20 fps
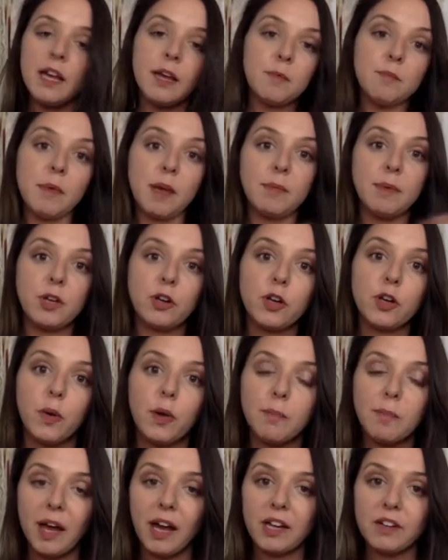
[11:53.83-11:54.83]
Maybe you're
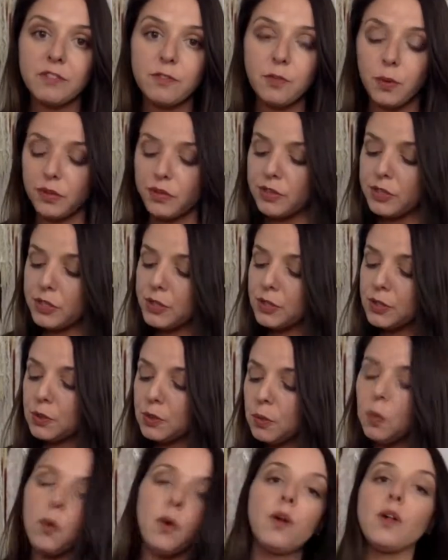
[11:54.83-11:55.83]
going back and forth to
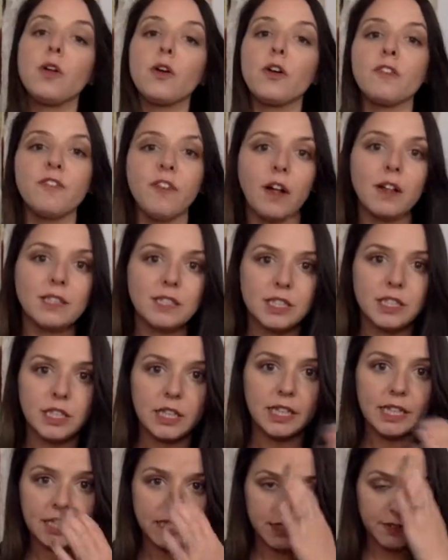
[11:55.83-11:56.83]
school or
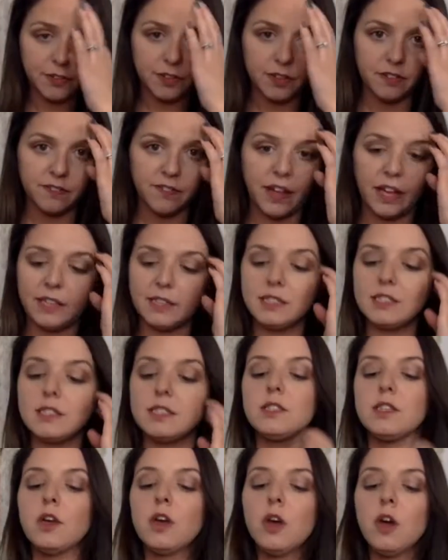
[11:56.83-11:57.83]
volunteering at different
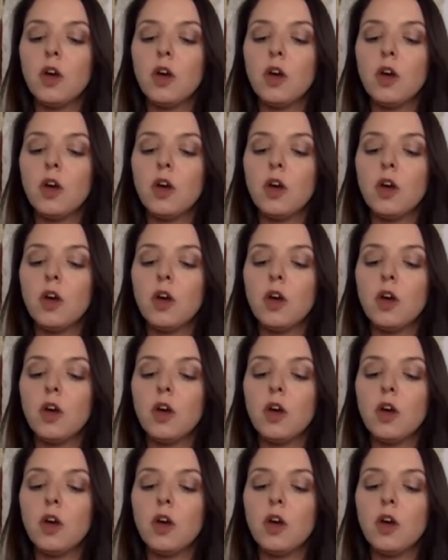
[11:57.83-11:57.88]
events.